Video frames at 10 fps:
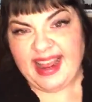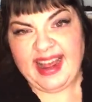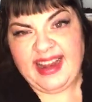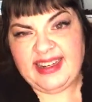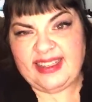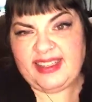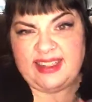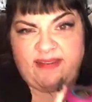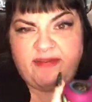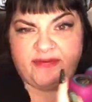I just
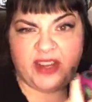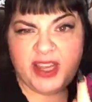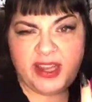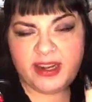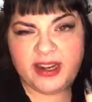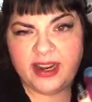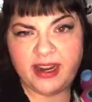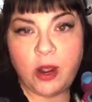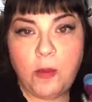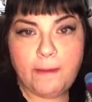said, fuck it.
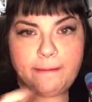Oh,